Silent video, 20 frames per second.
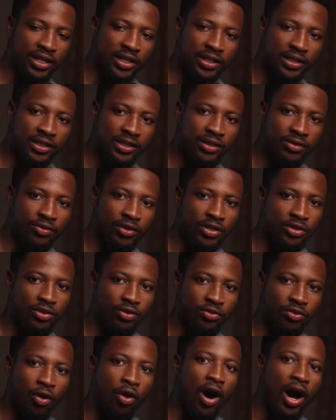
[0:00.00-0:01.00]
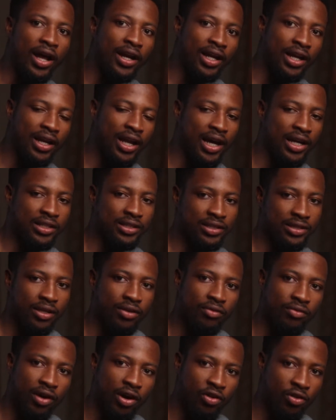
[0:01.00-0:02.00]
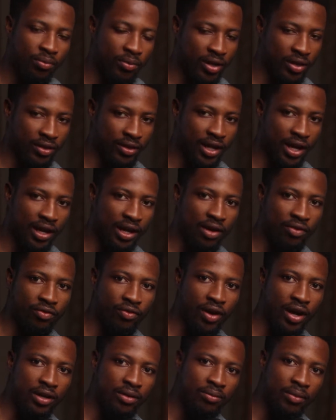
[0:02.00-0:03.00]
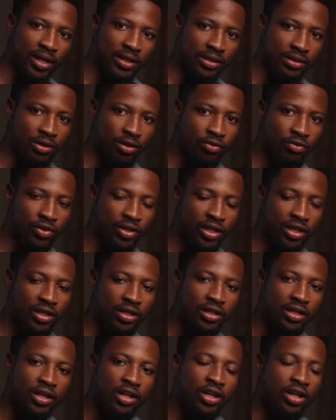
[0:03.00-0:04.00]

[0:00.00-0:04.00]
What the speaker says: is first of all analyze the environment that I find myself in,